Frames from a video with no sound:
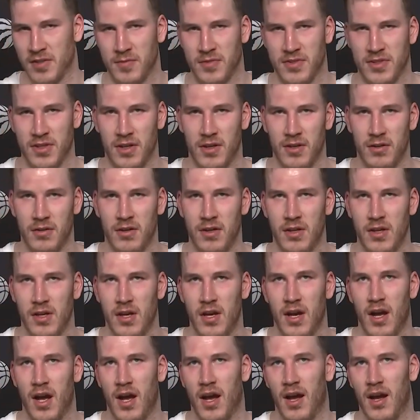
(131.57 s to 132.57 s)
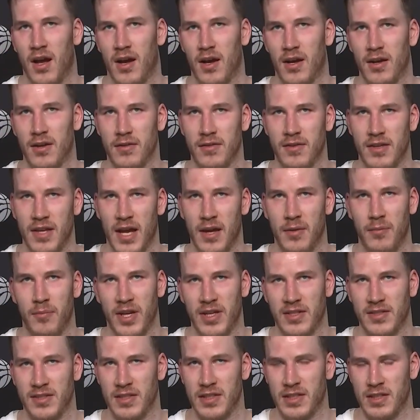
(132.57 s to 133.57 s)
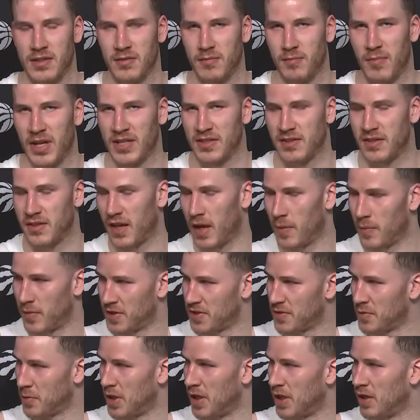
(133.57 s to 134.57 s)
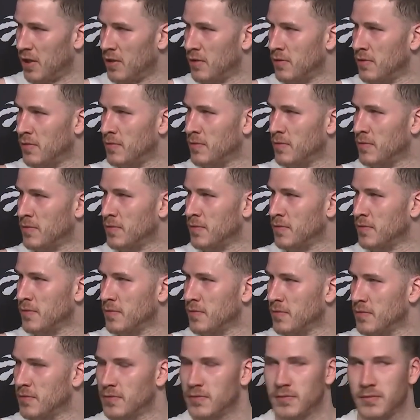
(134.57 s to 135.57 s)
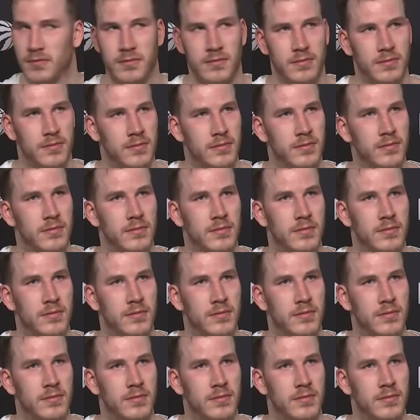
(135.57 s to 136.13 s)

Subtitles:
I think that's something that has helped the scoring efficiency for Pascal